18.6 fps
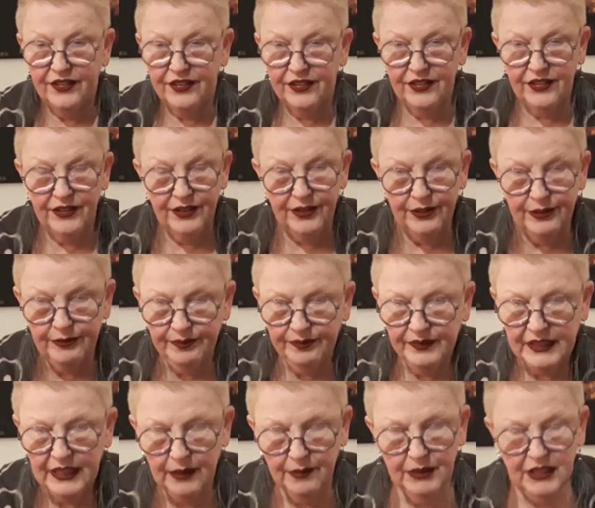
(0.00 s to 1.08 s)
So
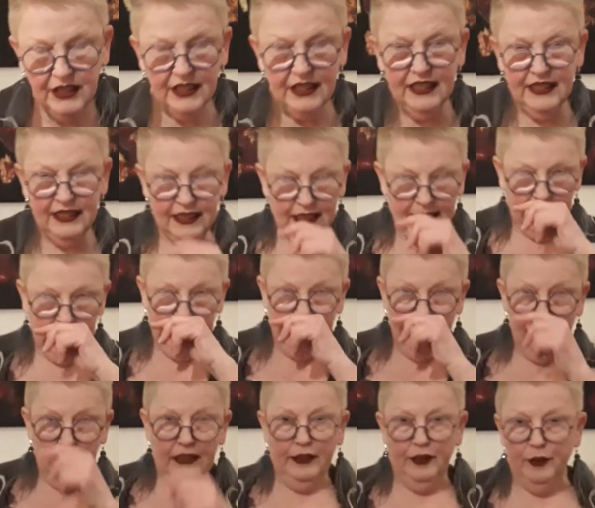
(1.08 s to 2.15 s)
I'm just going to check in
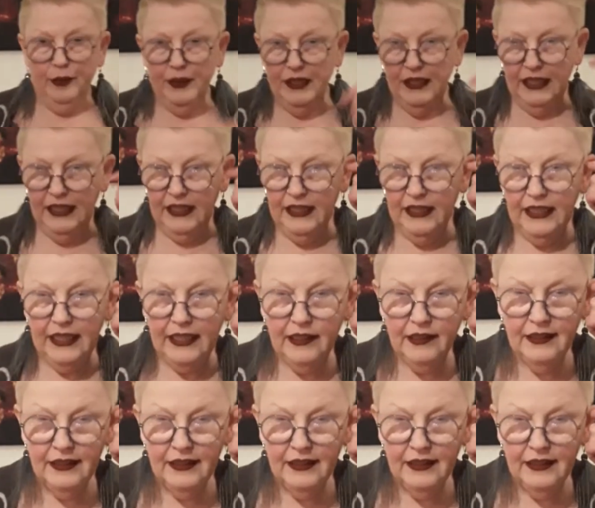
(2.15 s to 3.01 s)
a little bit here now.